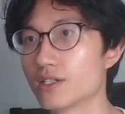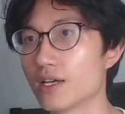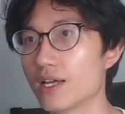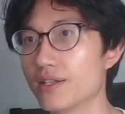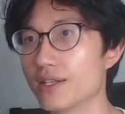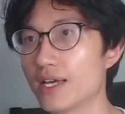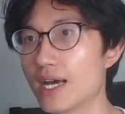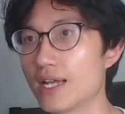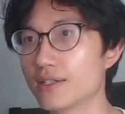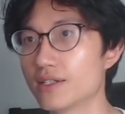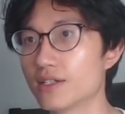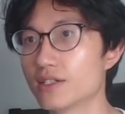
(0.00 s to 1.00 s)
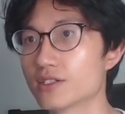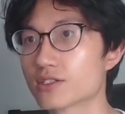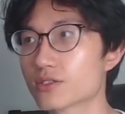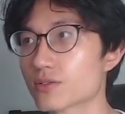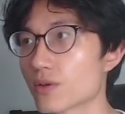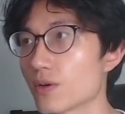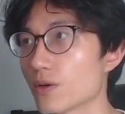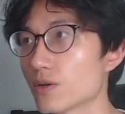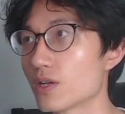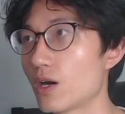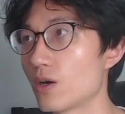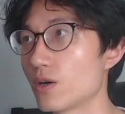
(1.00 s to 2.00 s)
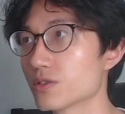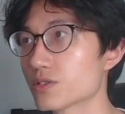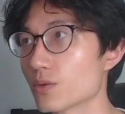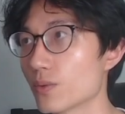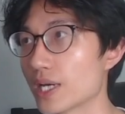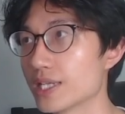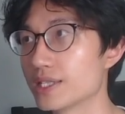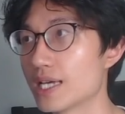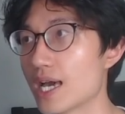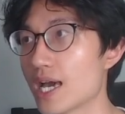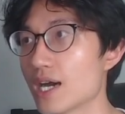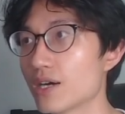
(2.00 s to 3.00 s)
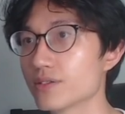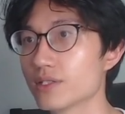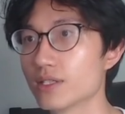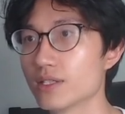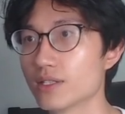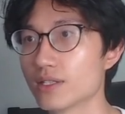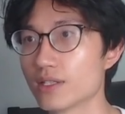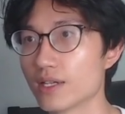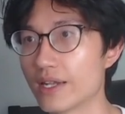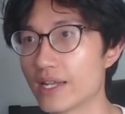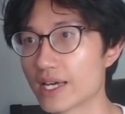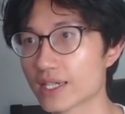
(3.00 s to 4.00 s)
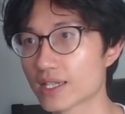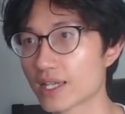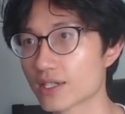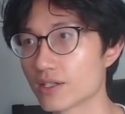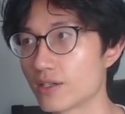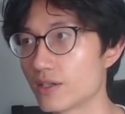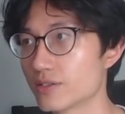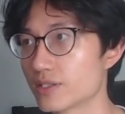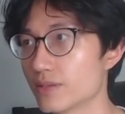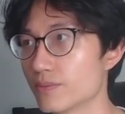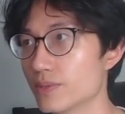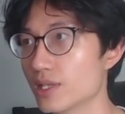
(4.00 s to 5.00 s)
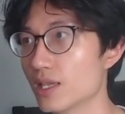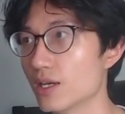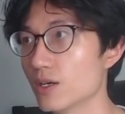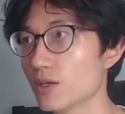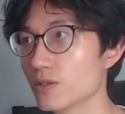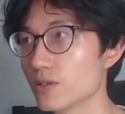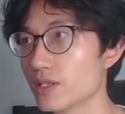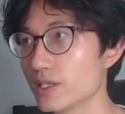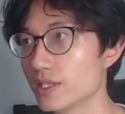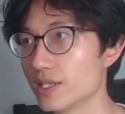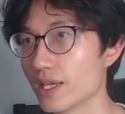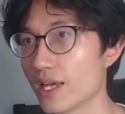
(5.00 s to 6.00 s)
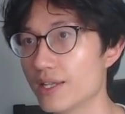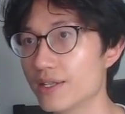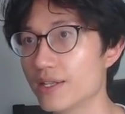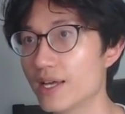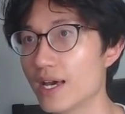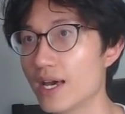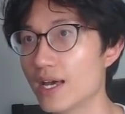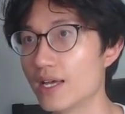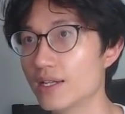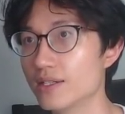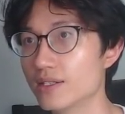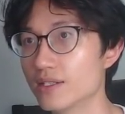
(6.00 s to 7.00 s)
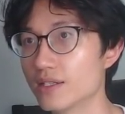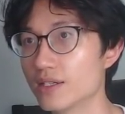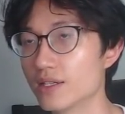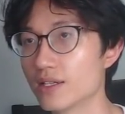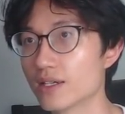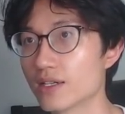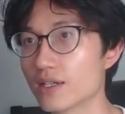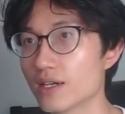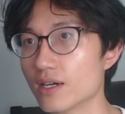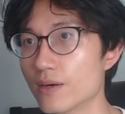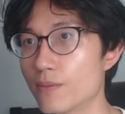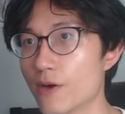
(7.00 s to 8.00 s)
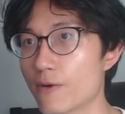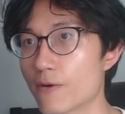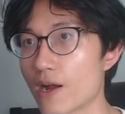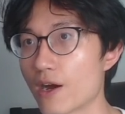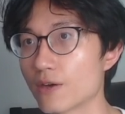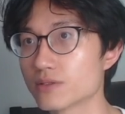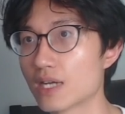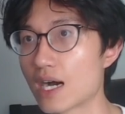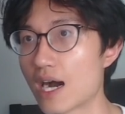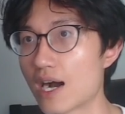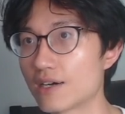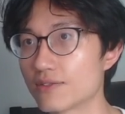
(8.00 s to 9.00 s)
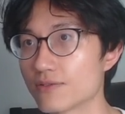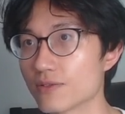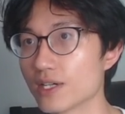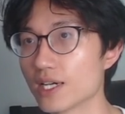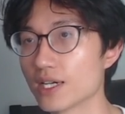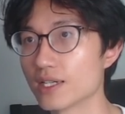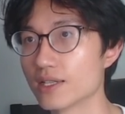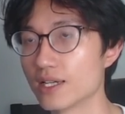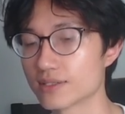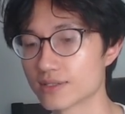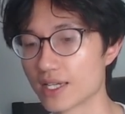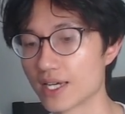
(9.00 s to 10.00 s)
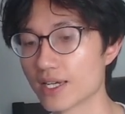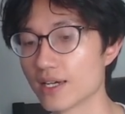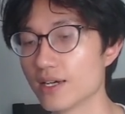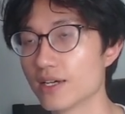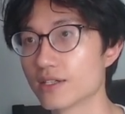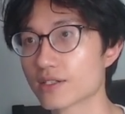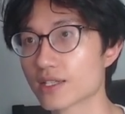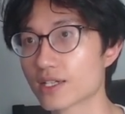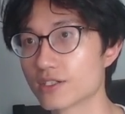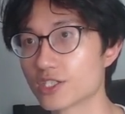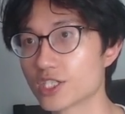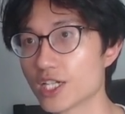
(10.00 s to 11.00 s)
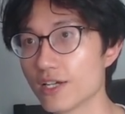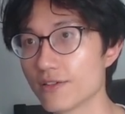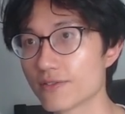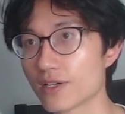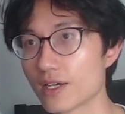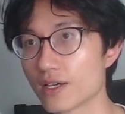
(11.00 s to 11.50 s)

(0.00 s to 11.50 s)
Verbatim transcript: And then scroll all the way down. And then click on the below. And then around halfway, let's say, click on shift.